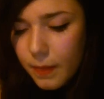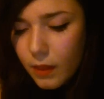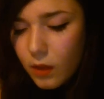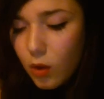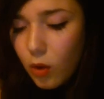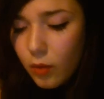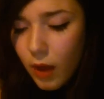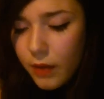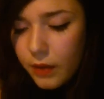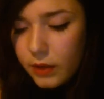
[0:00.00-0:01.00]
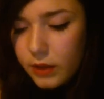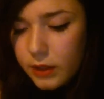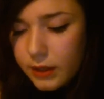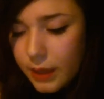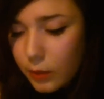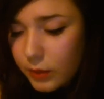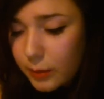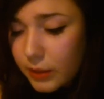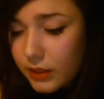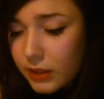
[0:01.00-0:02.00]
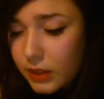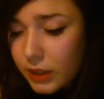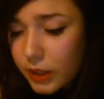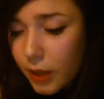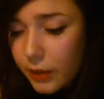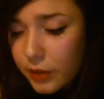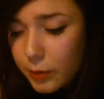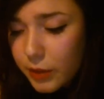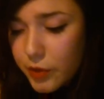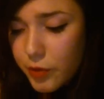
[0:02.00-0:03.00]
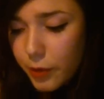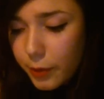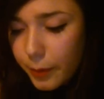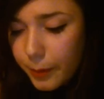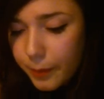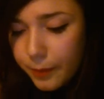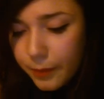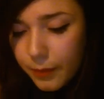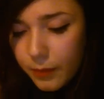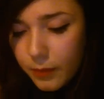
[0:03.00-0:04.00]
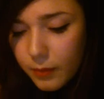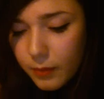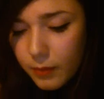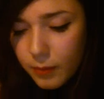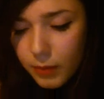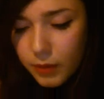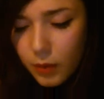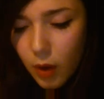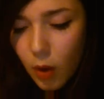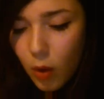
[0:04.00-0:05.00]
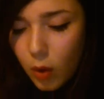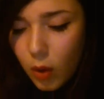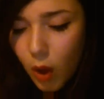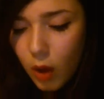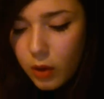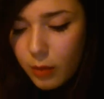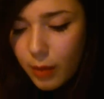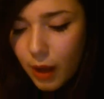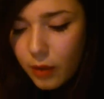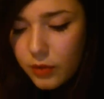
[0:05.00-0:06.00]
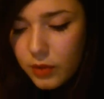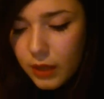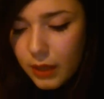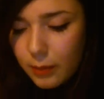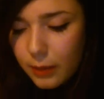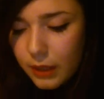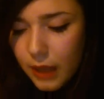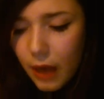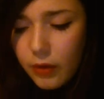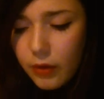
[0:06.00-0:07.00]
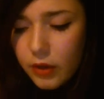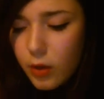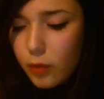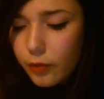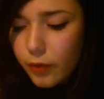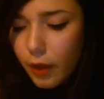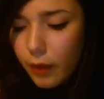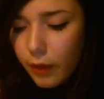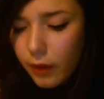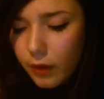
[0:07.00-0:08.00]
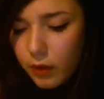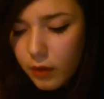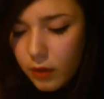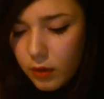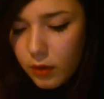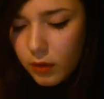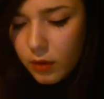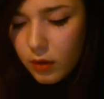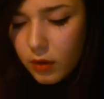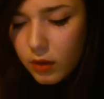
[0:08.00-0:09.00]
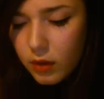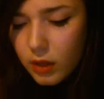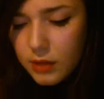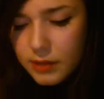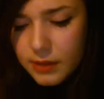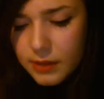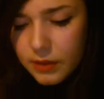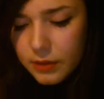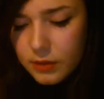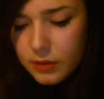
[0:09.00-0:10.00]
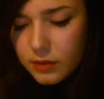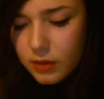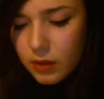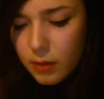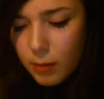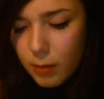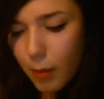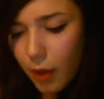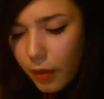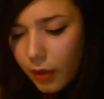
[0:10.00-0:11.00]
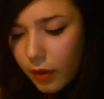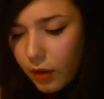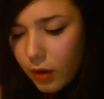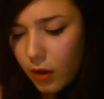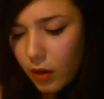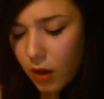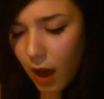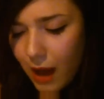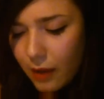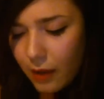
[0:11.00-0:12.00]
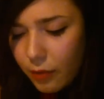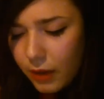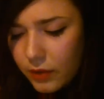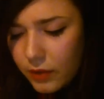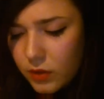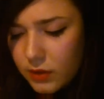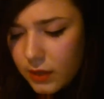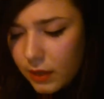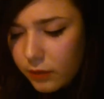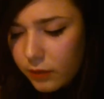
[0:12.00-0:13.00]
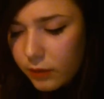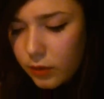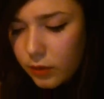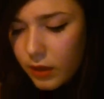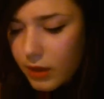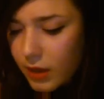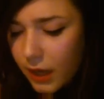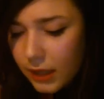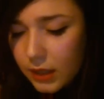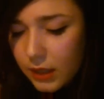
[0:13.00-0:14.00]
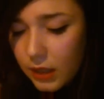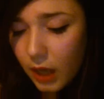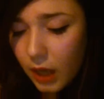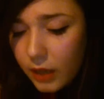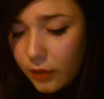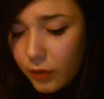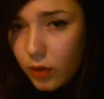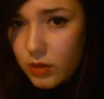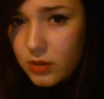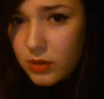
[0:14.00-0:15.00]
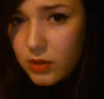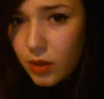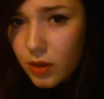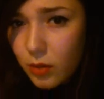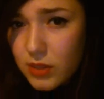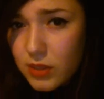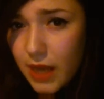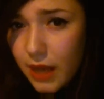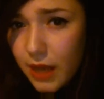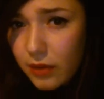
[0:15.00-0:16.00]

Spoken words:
Or rather, they would immediately know it to be true, but were all honour bound to let me carry it no further. Assistance. My mother. I ran to the telephone, and the line, of course, was dead.